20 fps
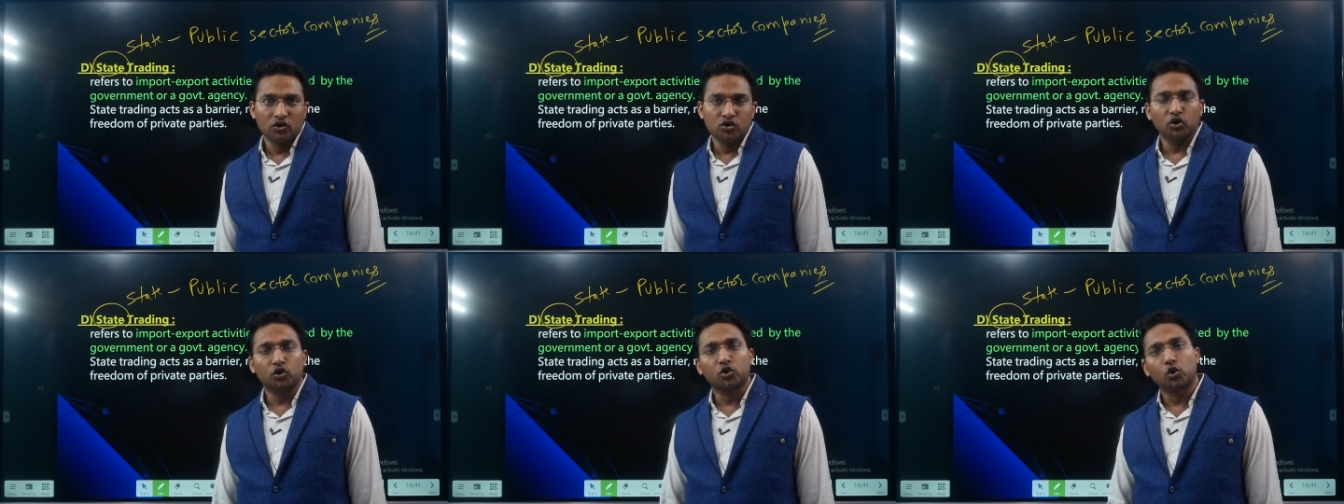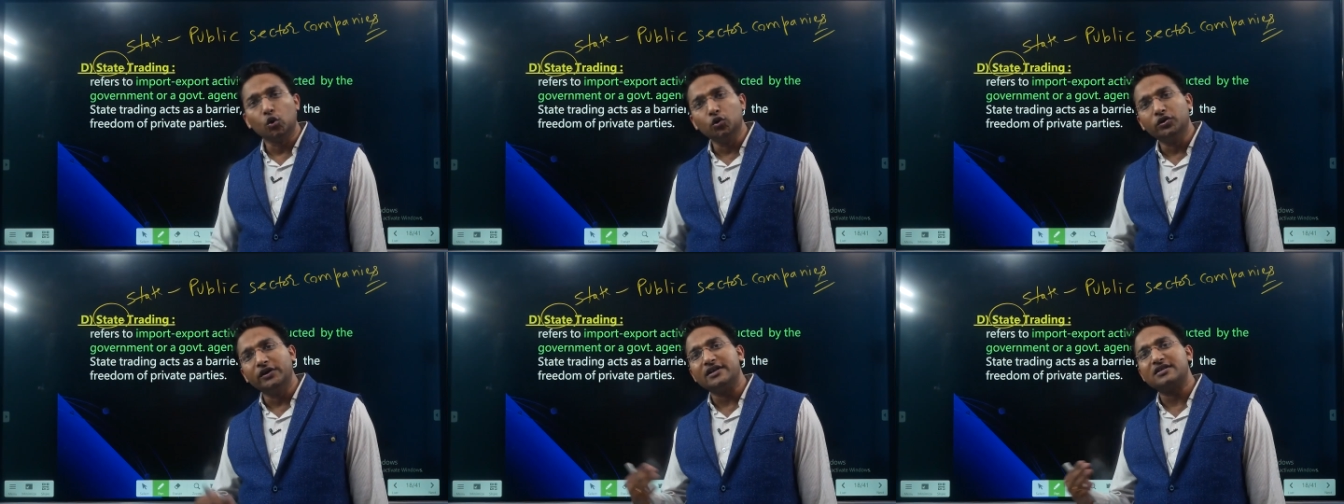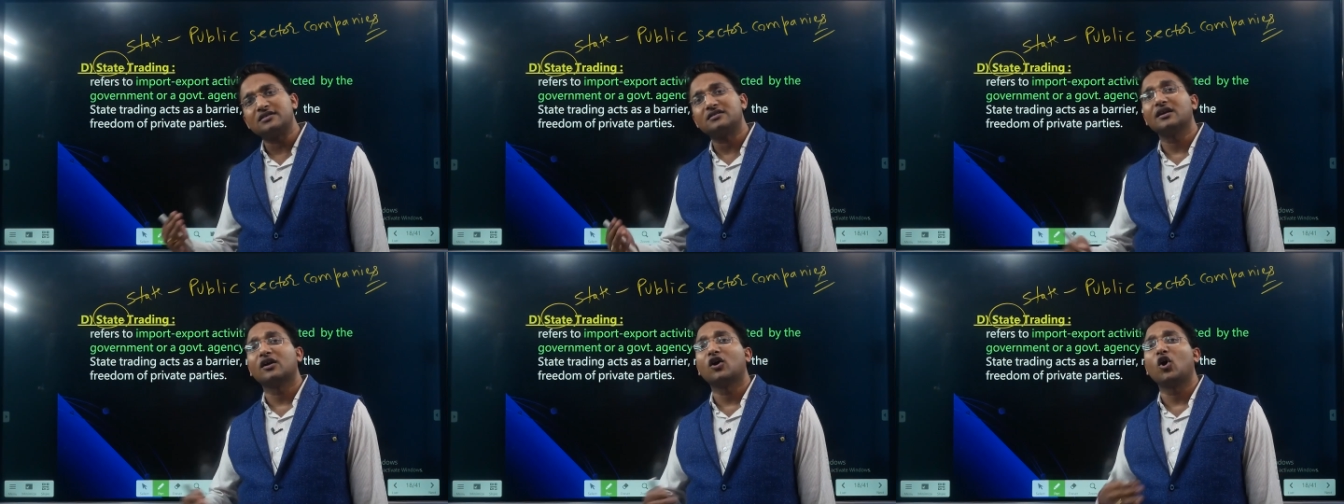So through
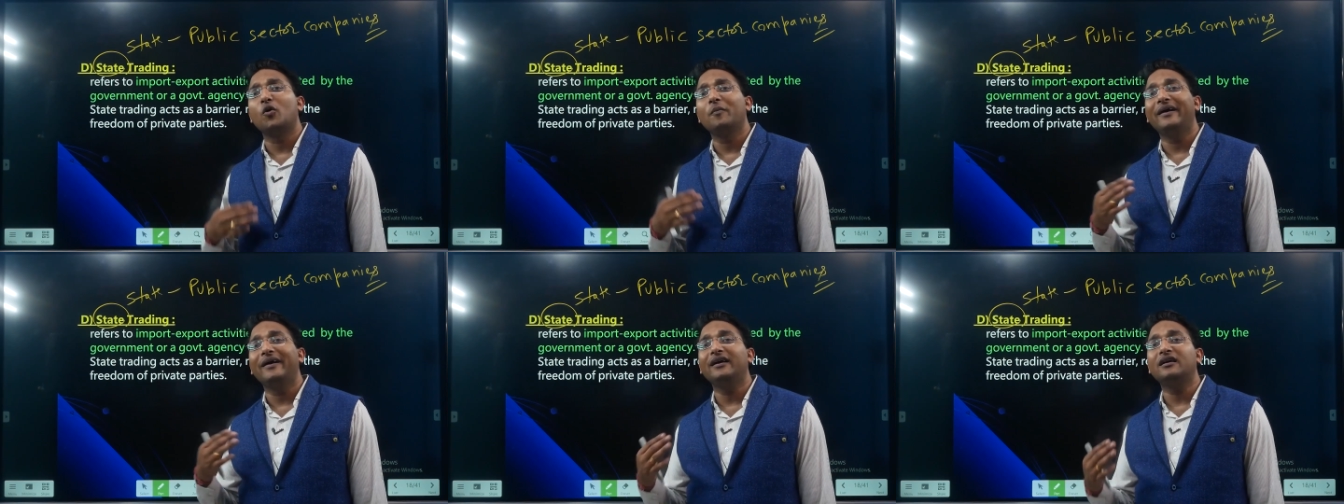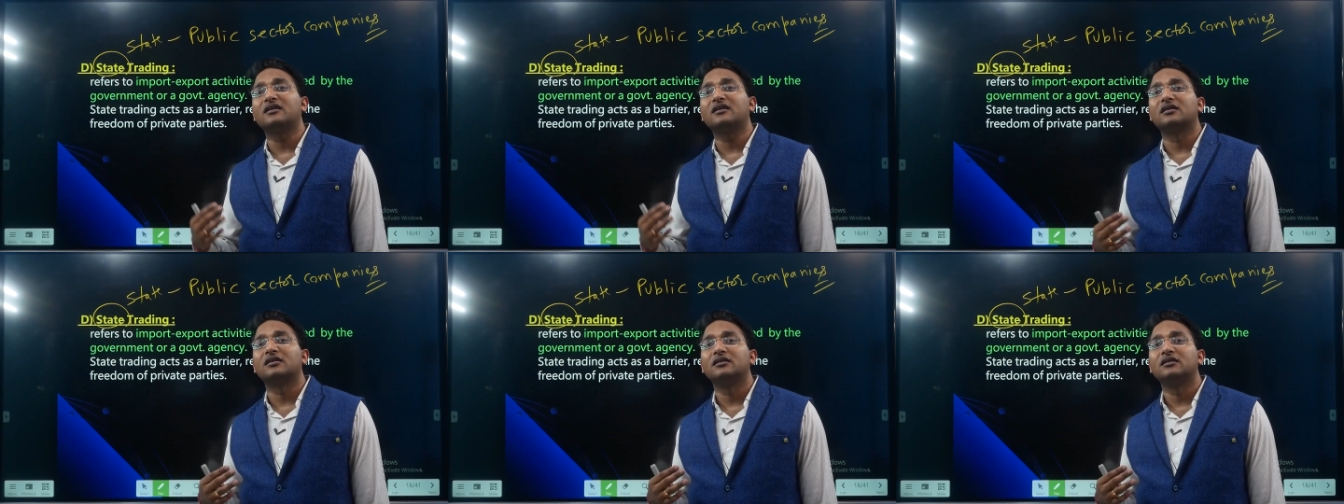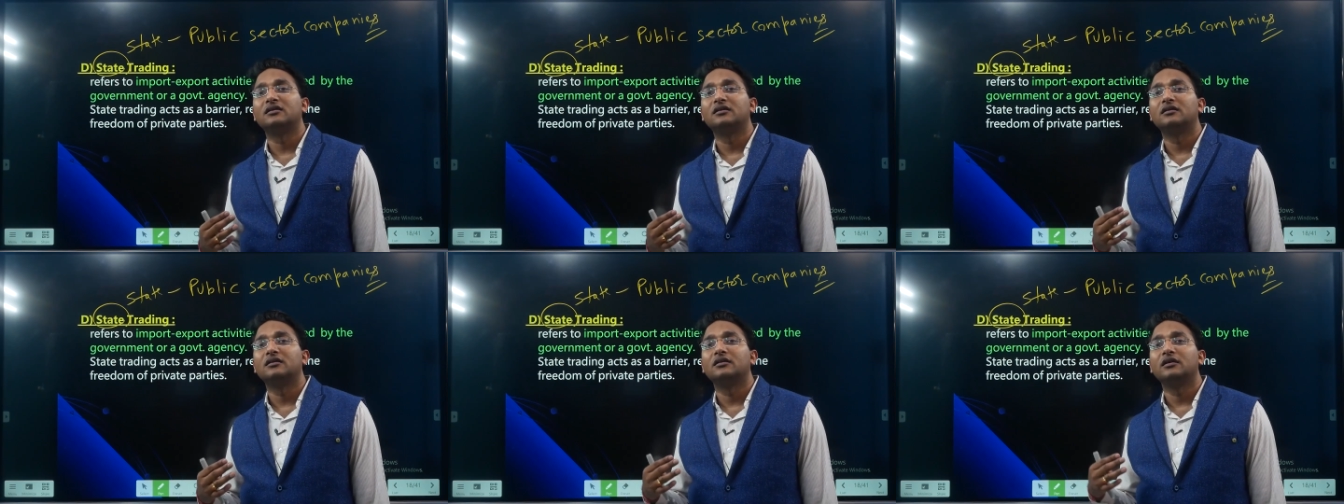this, the government
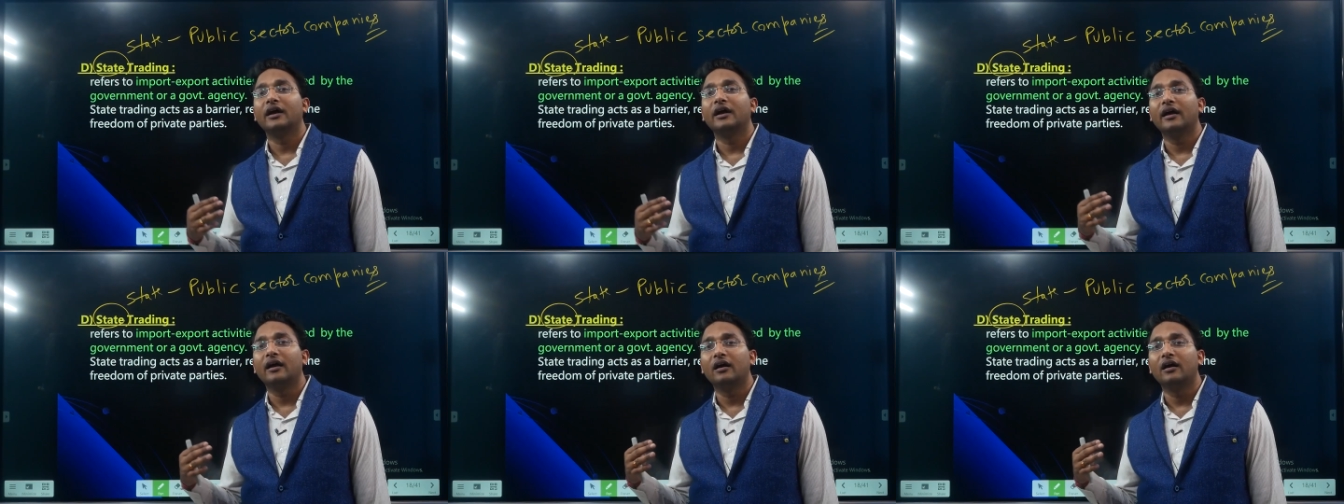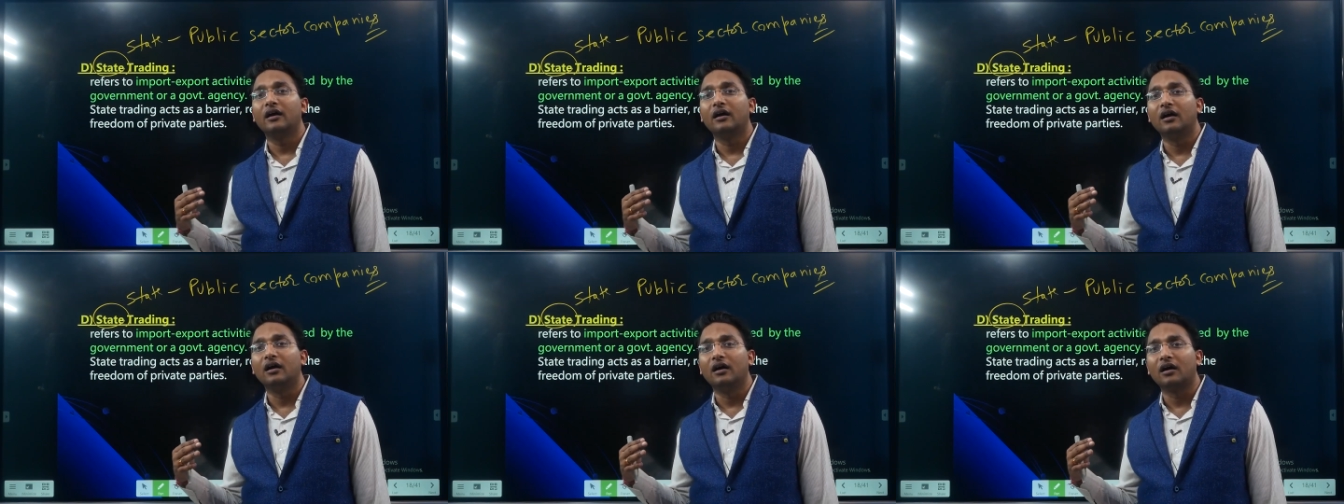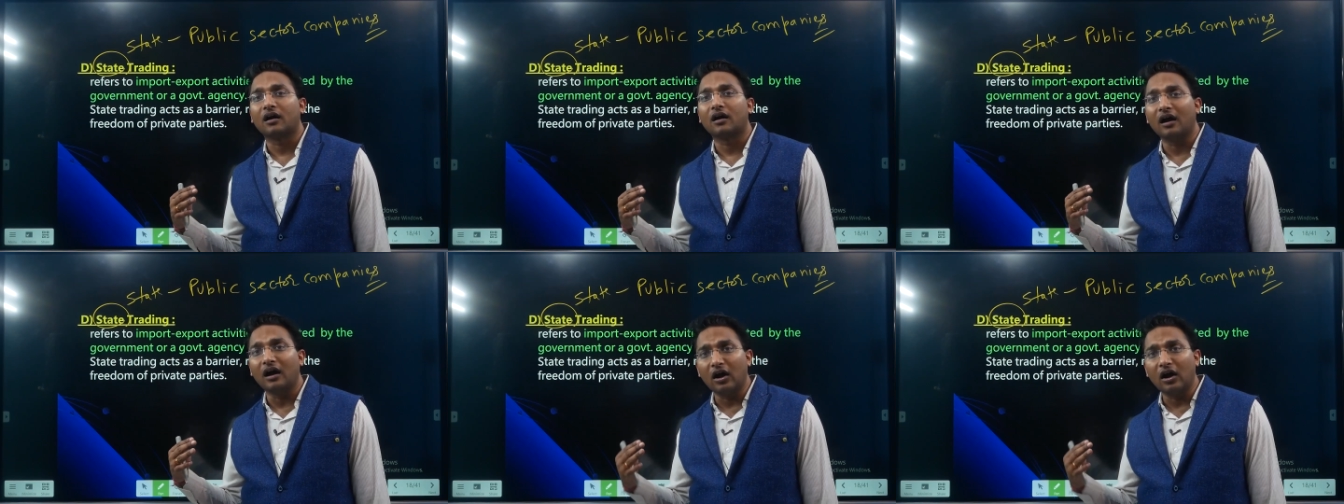
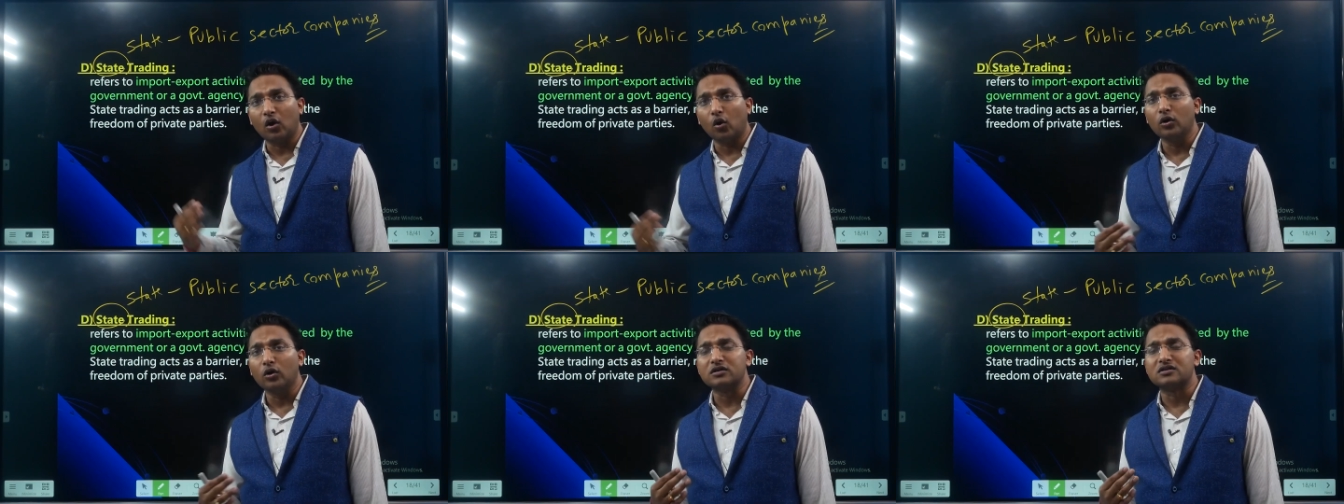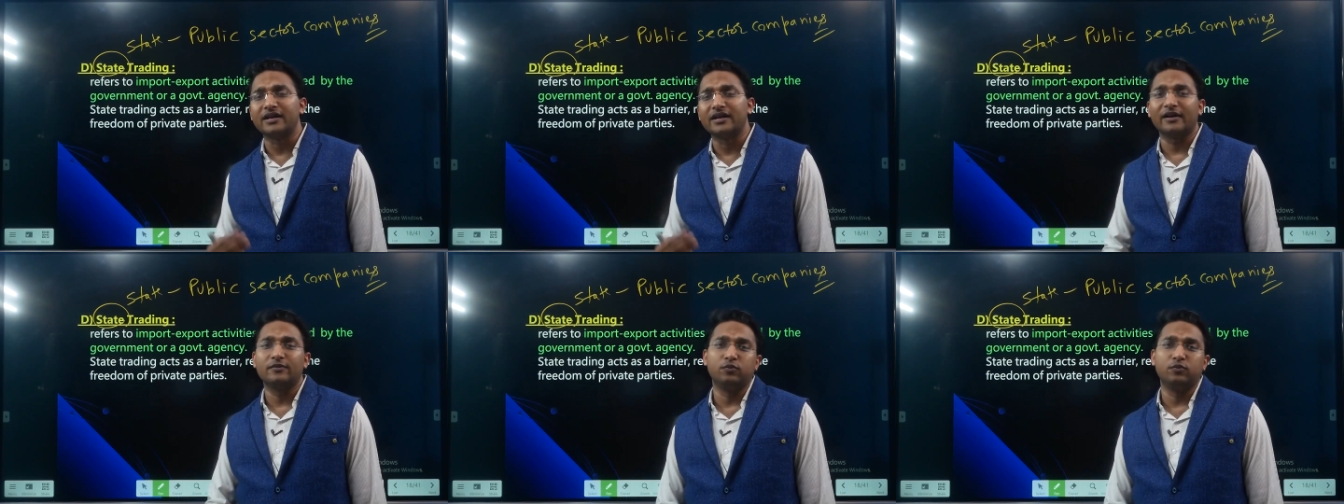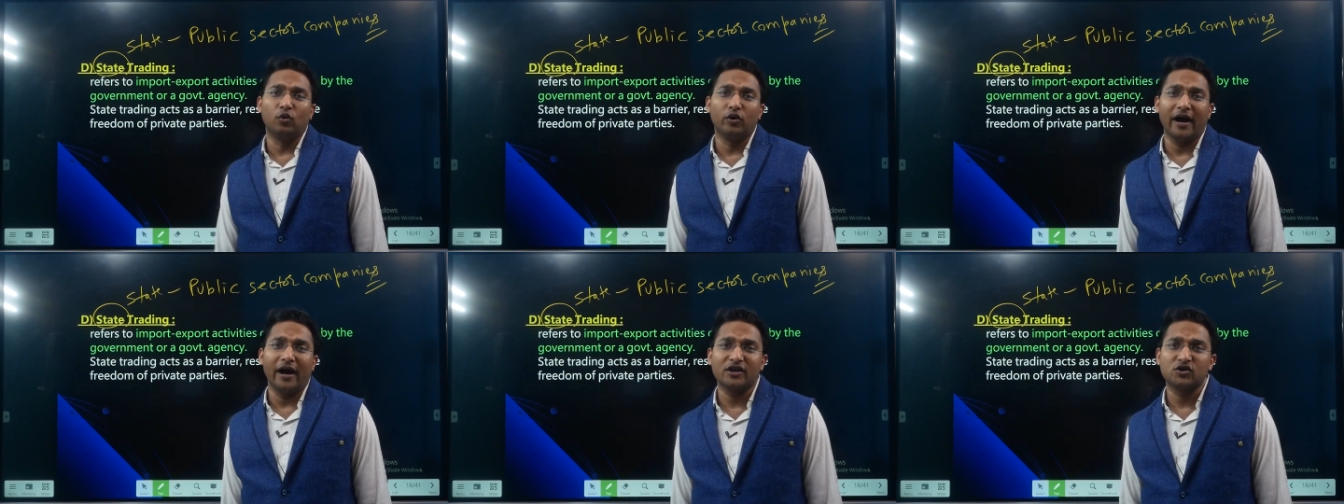controls the
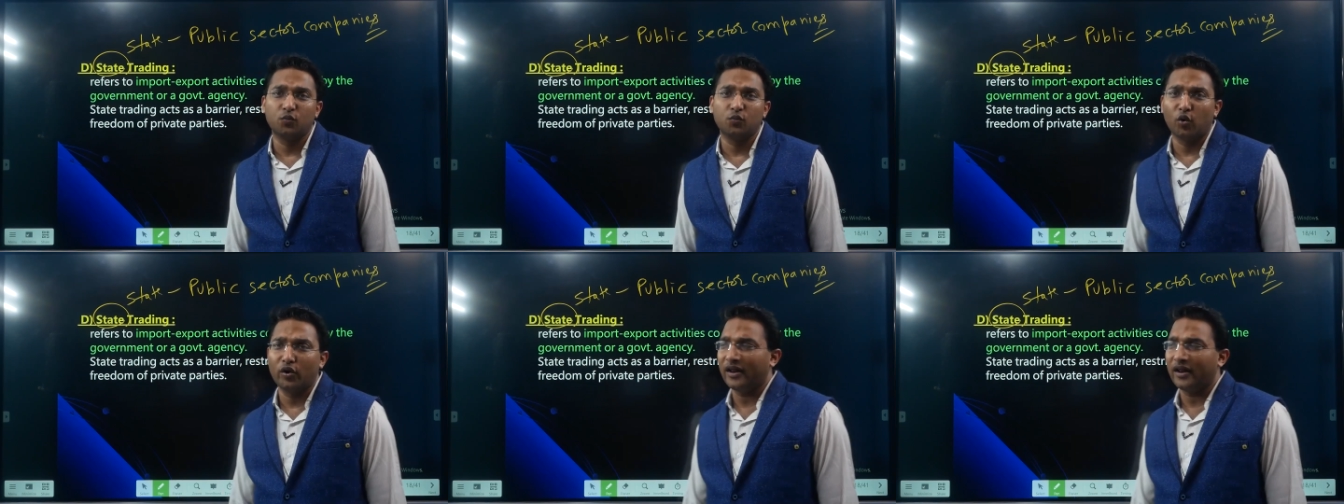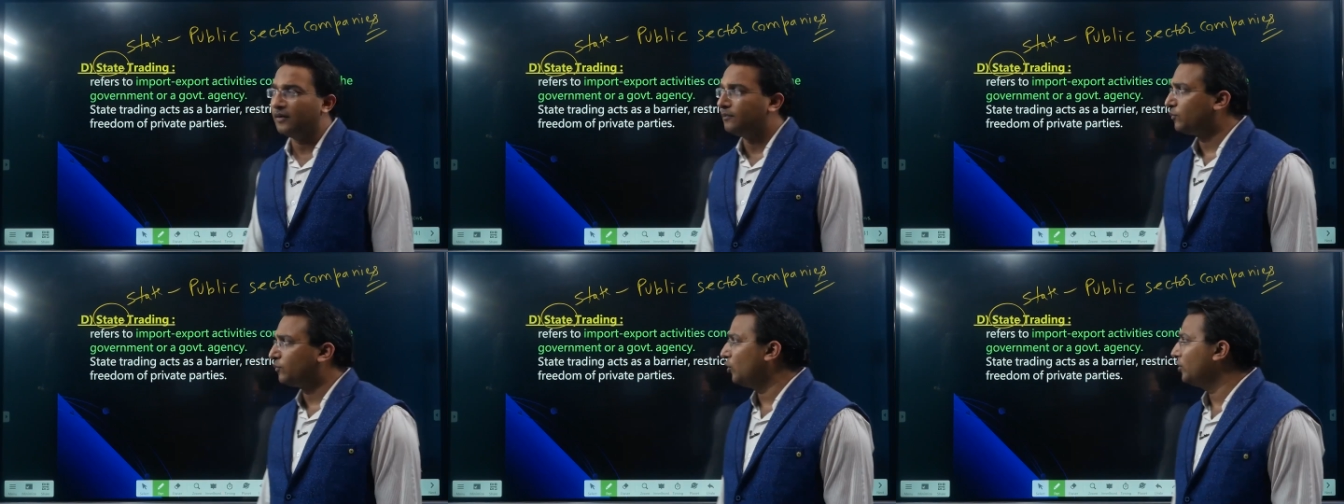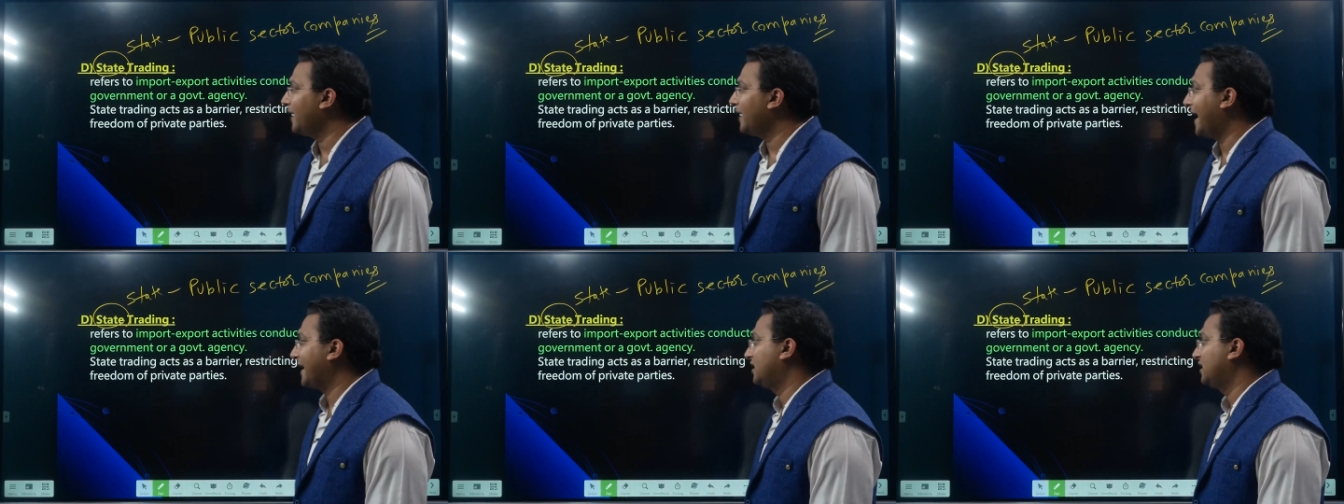export and import